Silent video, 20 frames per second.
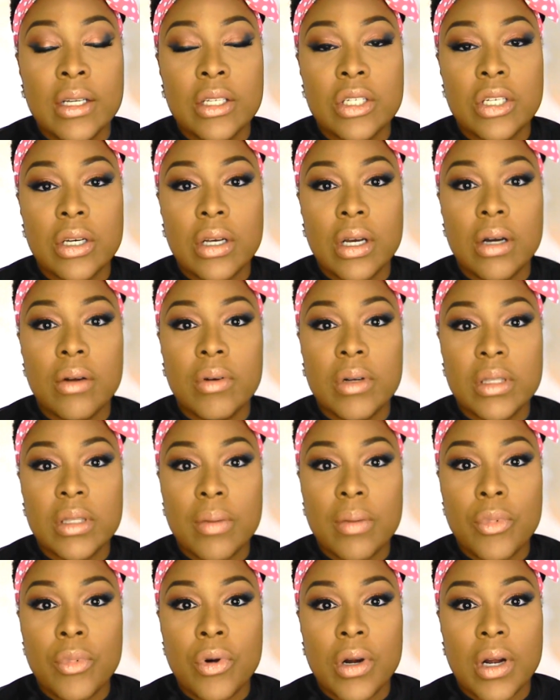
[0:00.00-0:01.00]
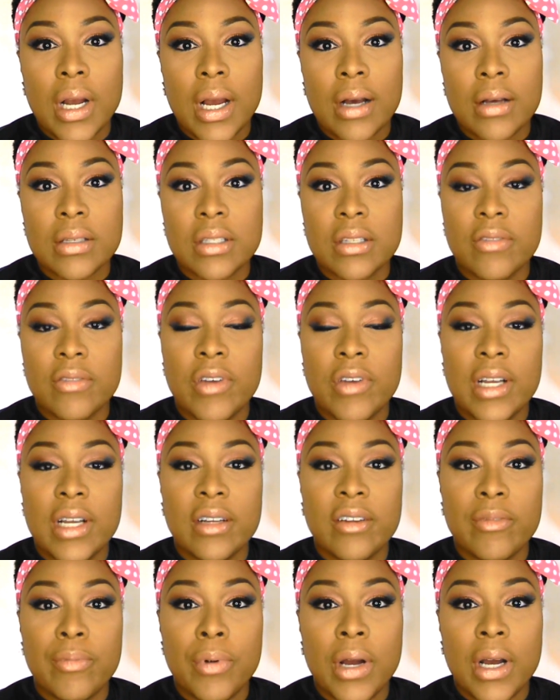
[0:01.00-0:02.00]
to go with the more
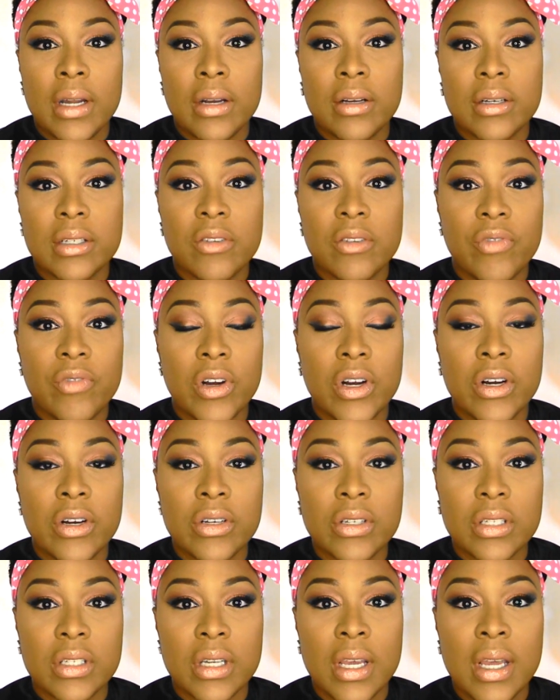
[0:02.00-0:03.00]
cost-effective products first.